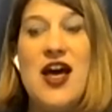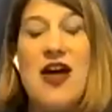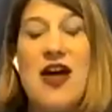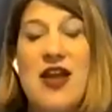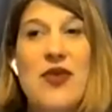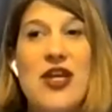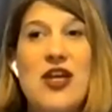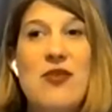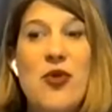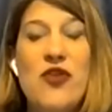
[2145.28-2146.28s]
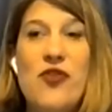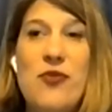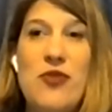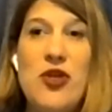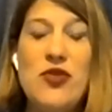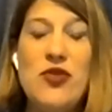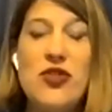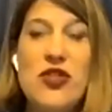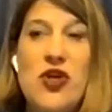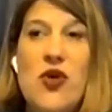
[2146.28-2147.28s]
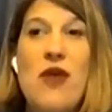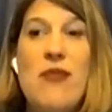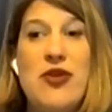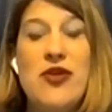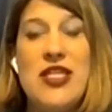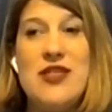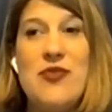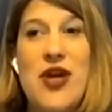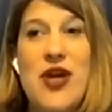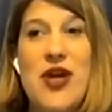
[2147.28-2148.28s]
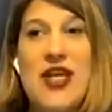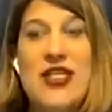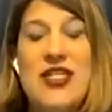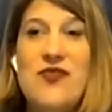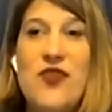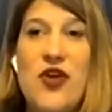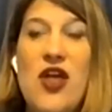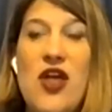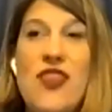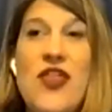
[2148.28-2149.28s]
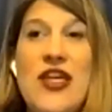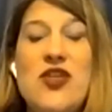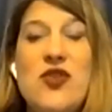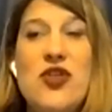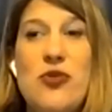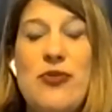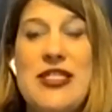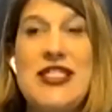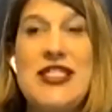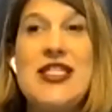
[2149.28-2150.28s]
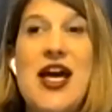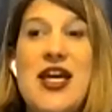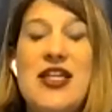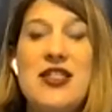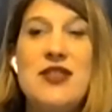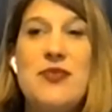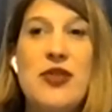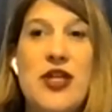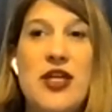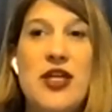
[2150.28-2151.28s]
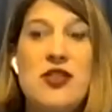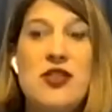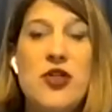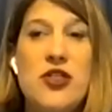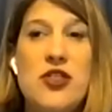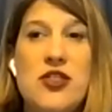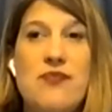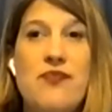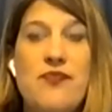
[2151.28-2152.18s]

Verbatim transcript: And I want to hear more from you. So maybe you'll get some more ideas for things that you can do besides playing sports.